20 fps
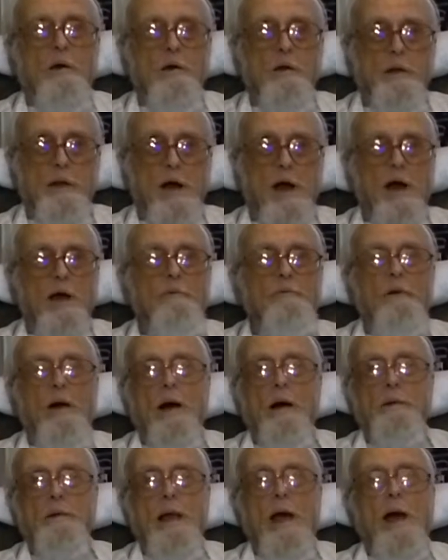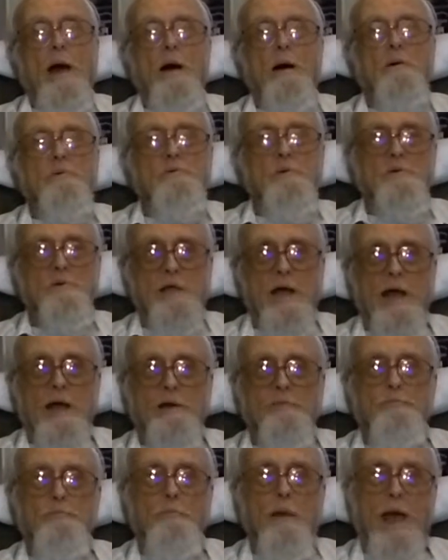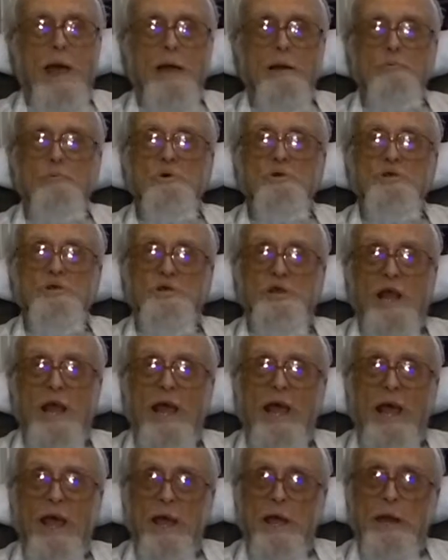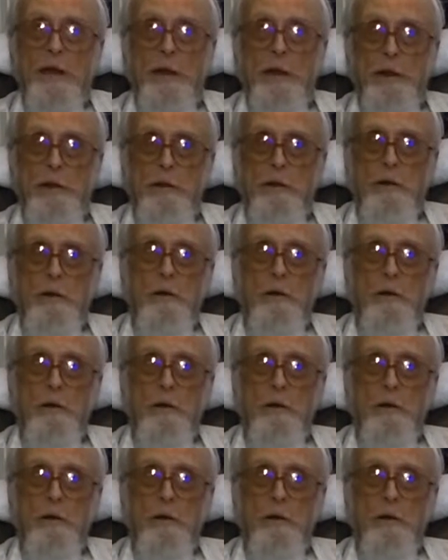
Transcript: And I found out that man was dead.